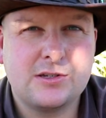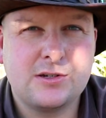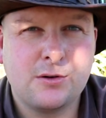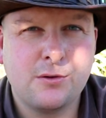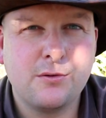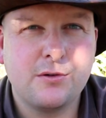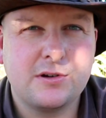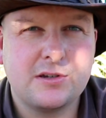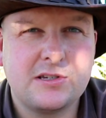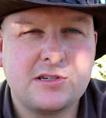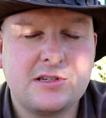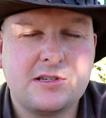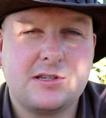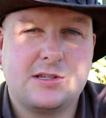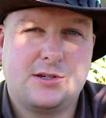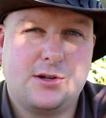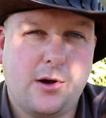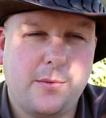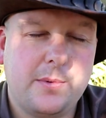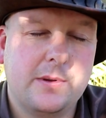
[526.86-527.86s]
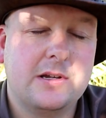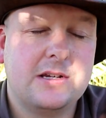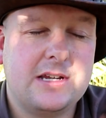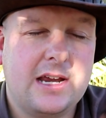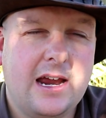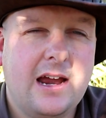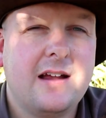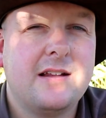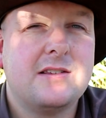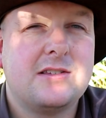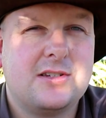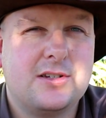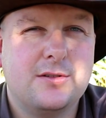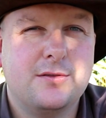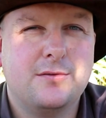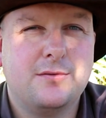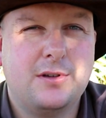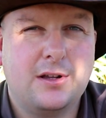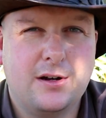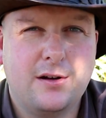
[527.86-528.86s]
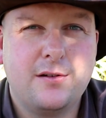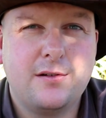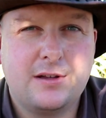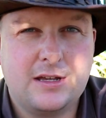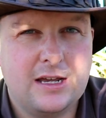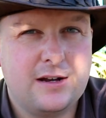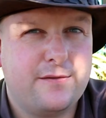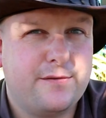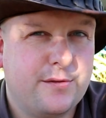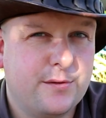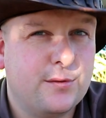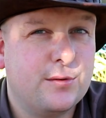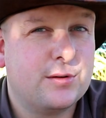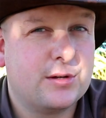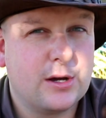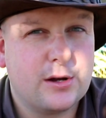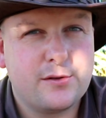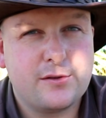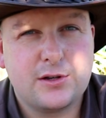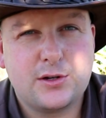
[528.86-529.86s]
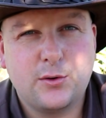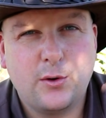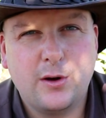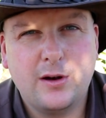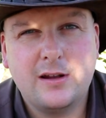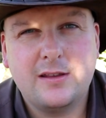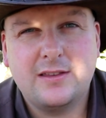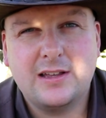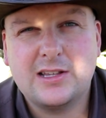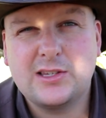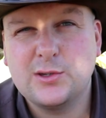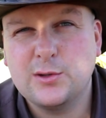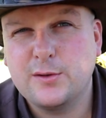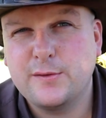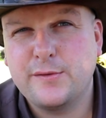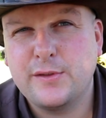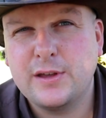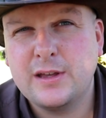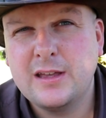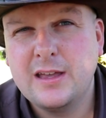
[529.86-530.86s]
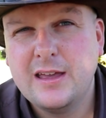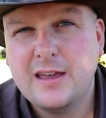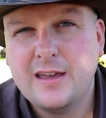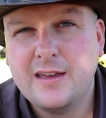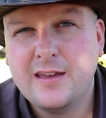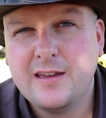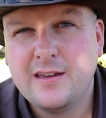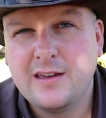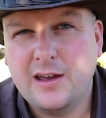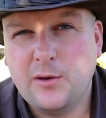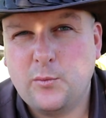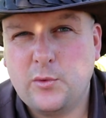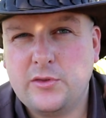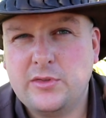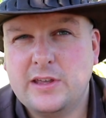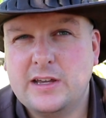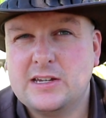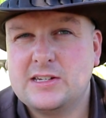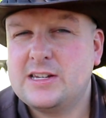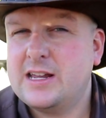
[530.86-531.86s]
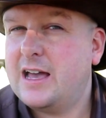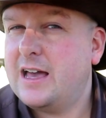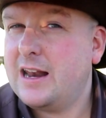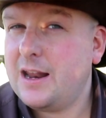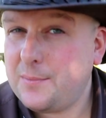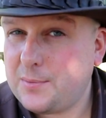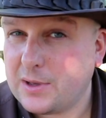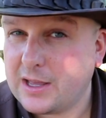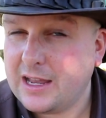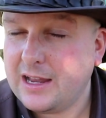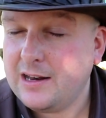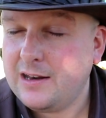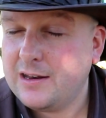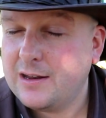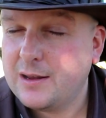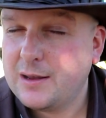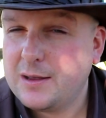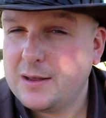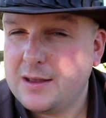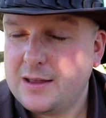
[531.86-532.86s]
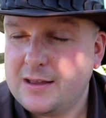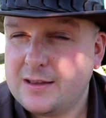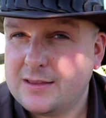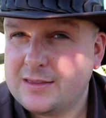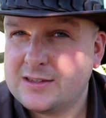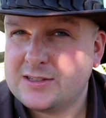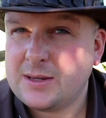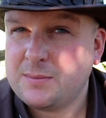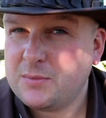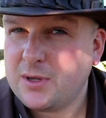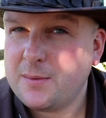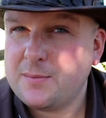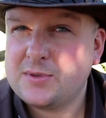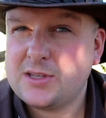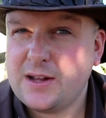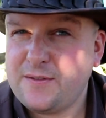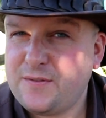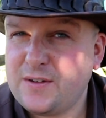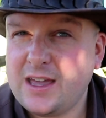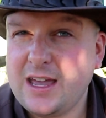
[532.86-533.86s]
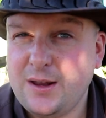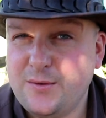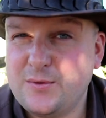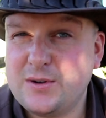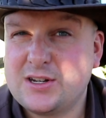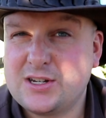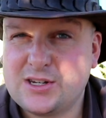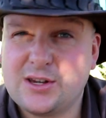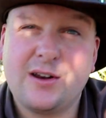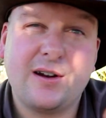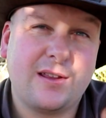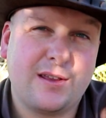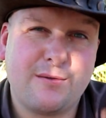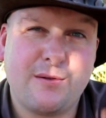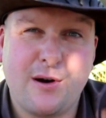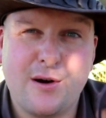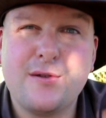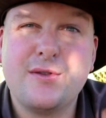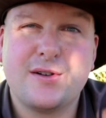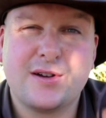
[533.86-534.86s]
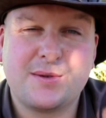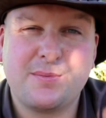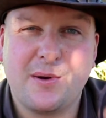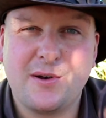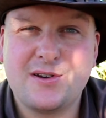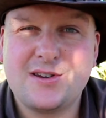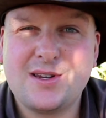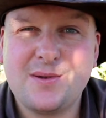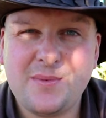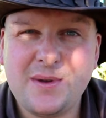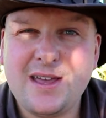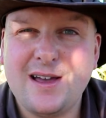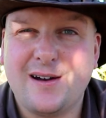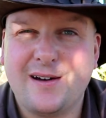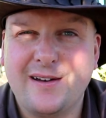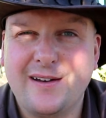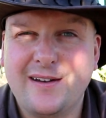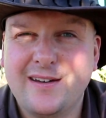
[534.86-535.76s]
tourists stop in towns to, get food, go to the toilet, that sort of thing. And when they start up again, sometimes they forget which side of the road they're supposed to be on.